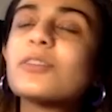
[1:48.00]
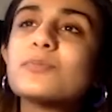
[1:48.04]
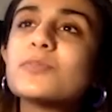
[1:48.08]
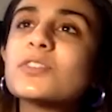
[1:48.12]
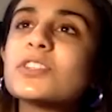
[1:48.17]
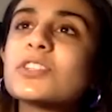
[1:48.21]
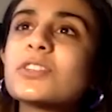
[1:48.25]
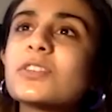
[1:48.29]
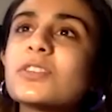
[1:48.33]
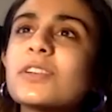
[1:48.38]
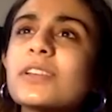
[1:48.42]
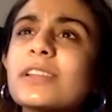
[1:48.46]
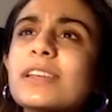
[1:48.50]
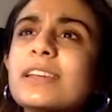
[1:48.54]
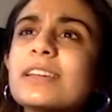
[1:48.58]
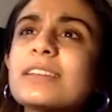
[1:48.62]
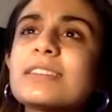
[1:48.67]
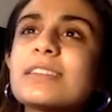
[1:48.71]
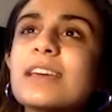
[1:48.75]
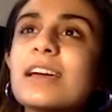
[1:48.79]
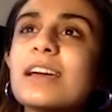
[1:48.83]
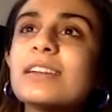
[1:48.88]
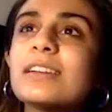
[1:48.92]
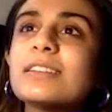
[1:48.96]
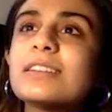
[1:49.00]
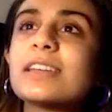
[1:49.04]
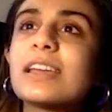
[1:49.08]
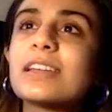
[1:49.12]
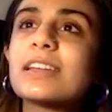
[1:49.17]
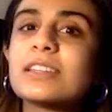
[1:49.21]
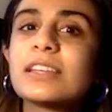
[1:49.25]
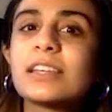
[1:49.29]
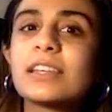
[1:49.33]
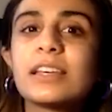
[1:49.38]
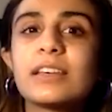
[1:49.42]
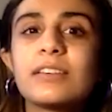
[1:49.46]
I'm just really excited to
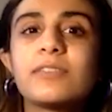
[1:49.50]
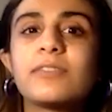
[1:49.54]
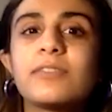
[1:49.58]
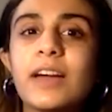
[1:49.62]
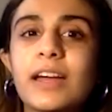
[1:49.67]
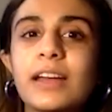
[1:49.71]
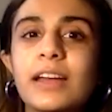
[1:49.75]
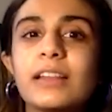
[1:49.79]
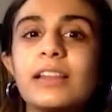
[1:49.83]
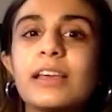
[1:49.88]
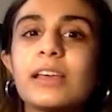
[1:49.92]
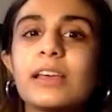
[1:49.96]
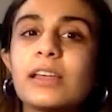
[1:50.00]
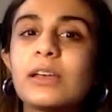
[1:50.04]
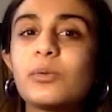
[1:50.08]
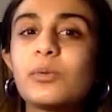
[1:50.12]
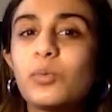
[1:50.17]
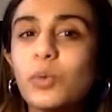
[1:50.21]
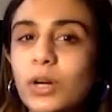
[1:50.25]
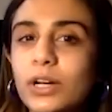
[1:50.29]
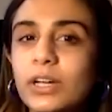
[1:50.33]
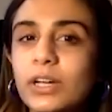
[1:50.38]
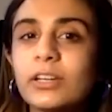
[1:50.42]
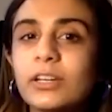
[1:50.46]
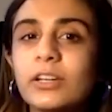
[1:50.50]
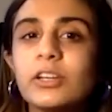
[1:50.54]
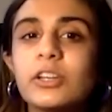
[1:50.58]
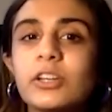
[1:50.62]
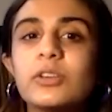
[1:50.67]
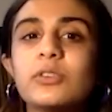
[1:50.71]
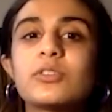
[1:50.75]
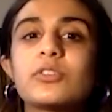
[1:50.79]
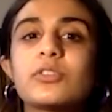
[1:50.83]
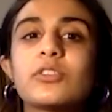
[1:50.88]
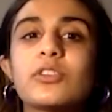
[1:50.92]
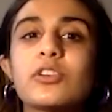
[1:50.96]
get to finally like work in a
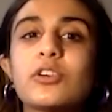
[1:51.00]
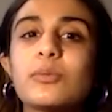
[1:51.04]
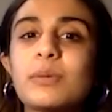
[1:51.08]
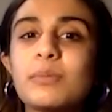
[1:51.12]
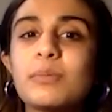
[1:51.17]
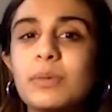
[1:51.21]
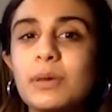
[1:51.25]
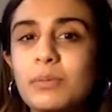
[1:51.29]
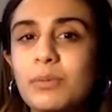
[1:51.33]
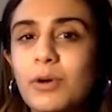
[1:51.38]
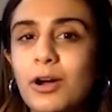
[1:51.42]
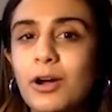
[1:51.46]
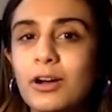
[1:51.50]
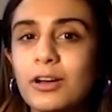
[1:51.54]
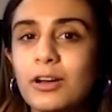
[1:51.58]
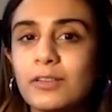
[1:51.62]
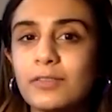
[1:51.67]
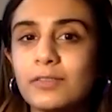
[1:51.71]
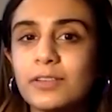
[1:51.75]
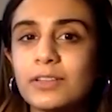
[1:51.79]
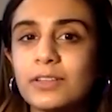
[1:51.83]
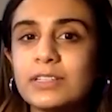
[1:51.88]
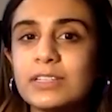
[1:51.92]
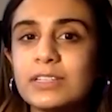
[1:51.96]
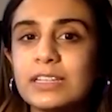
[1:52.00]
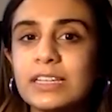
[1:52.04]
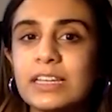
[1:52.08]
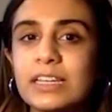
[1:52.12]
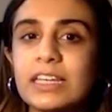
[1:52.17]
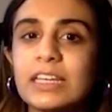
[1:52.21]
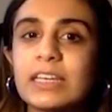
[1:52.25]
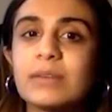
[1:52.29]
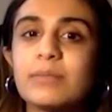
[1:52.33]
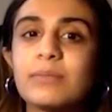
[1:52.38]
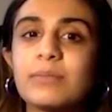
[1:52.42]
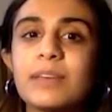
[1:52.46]
newsroom and be part of a
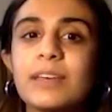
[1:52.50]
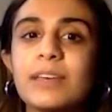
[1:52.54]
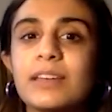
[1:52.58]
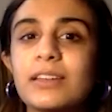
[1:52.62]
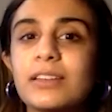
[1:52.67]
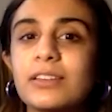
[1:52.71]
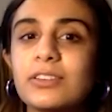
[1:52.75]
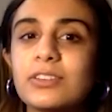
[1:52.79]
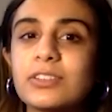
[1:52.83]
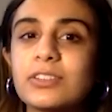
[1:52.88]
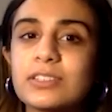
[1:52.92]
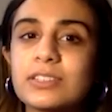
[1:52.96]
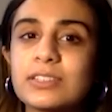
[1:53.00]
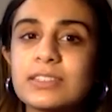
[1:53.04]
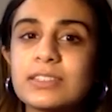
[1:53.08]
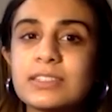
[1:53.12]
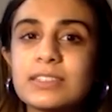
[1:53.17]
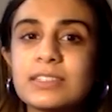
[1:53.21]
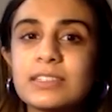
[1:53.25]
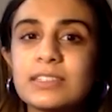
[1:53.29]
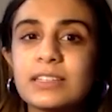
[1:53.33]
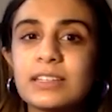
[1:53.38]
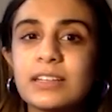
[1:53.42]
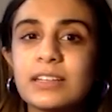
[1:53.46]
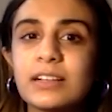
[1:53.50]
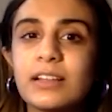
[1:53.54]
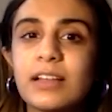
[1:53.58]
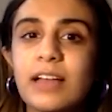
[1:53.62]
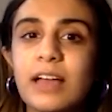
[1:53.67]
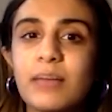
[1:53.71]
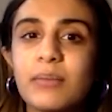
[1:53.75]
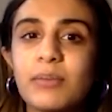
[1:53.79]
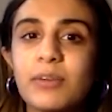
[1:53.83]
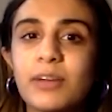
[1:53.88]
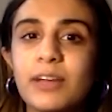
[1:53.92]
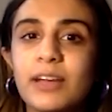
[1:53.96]
team and just
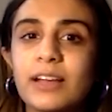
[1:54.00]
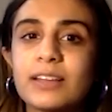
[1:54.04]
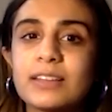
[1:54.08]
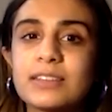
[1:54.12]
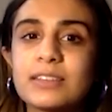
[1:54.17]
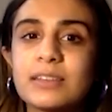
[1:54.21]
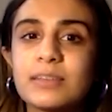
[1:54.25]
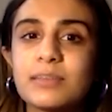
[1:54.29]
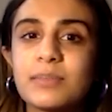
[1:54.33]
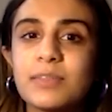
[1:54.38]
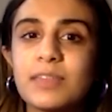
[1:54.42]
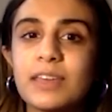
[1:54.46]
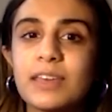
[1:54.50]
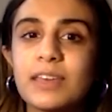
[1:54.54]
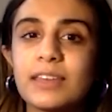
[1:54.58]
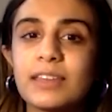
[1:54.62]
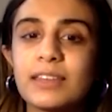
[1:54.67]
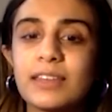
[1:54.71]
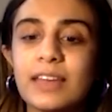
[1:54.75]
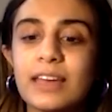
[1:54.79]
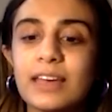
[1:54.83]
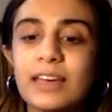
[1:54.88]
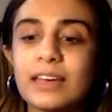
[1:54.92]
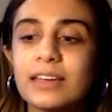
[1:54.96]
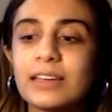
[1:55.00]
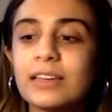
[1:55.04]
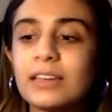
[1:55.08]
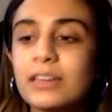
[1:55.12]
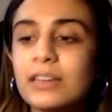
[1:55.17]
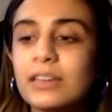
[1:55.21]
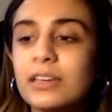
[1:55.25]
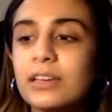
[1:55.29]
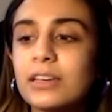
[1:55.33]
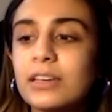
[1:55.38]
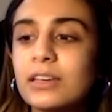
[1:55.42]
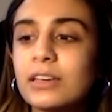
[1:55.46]
collaborate on something that
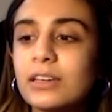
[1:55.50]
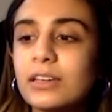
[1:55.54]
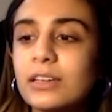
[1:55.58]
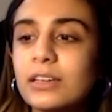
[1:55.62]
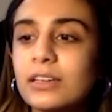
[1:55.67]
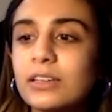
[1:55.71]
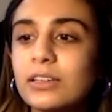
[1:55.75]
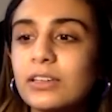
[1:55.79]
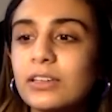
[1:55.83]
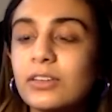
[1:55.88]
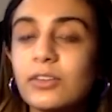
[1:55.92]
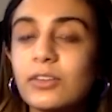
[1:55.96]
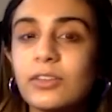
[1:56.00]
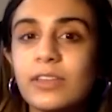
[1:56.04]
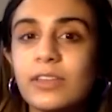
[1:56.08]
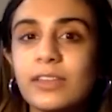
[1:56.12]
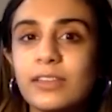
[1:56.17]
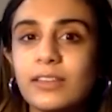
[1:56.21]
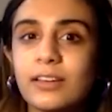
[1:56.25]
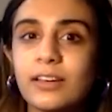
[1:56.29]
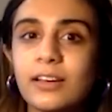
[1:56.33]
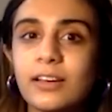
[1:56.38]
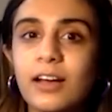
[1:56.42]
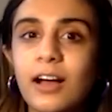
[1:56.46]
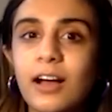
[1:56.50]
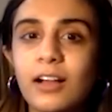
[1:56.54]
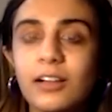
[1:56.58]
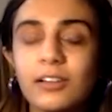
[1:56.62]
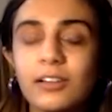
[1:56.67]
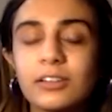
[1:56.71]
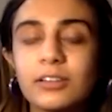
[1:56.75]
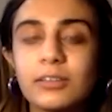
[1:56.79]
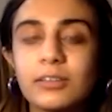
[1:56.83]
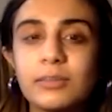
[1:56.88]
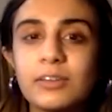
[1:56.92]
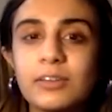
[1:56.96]
you know the Ithaca College
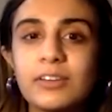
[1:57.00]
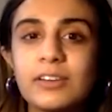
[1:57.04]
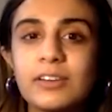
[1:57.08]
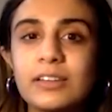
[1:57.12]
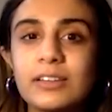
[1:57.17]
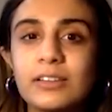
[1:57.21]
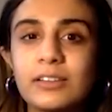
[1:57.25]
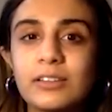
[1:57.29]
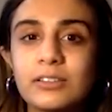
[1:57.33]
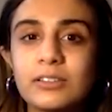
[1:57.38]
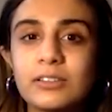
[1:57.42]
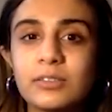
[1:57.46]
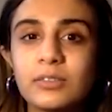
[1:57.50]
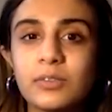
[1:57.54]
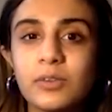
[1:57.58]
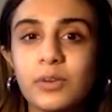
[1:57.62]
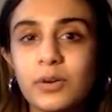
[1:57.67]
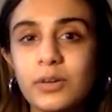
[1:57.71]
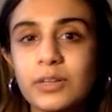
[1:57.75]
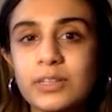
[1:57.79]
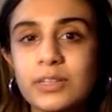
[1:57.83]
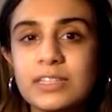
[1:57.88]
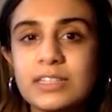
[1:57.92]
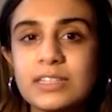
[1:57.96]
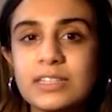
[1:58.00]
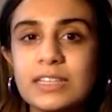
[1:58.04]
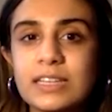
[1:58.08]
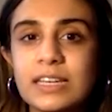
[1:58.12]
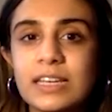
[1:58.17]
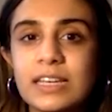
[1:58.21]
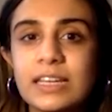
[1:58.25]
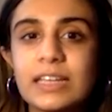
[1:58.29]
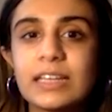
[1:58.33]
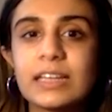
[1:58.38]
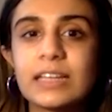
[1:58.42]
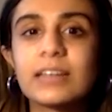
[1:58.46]
community looks forward to
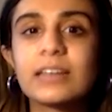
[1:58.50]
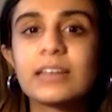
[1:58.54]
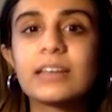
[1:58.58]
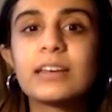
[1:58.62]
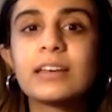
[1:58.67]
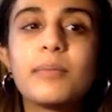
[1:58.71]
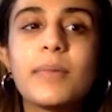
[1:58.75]
seeing.